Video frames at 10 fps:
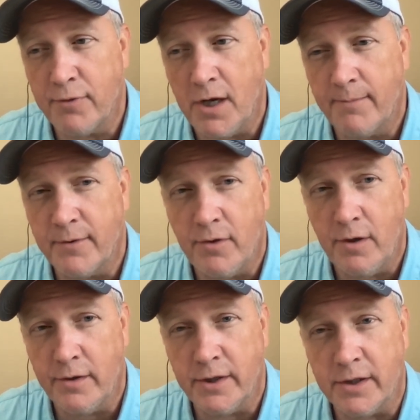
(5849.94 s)
Prop and
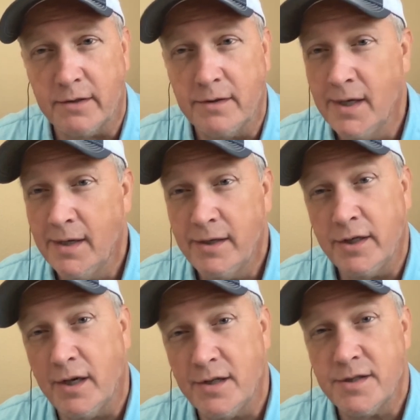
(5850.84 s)
Roll. You can you
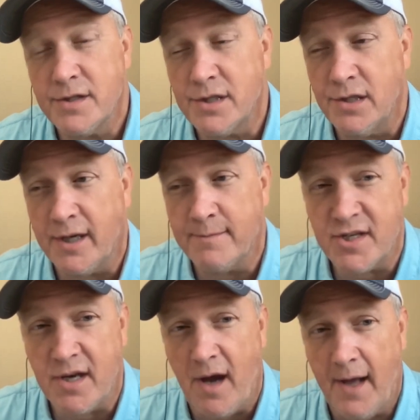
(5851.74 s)
can also just look up
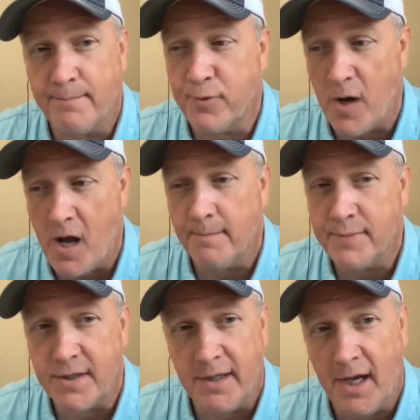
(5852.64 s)
Scott
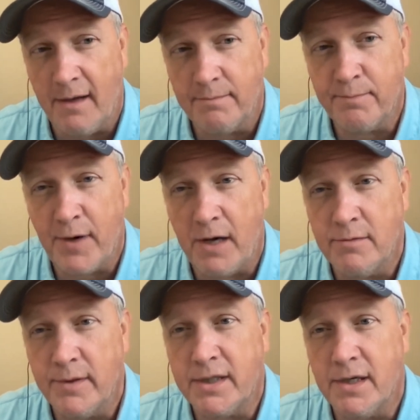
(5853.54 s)
Props, and I'll
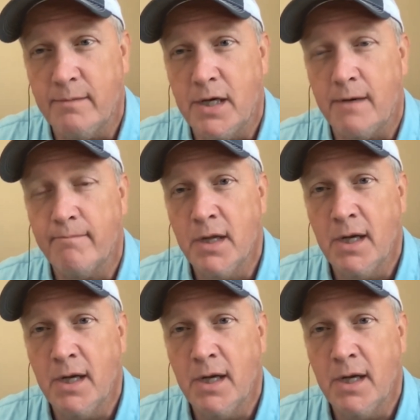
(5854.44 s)
probably come up.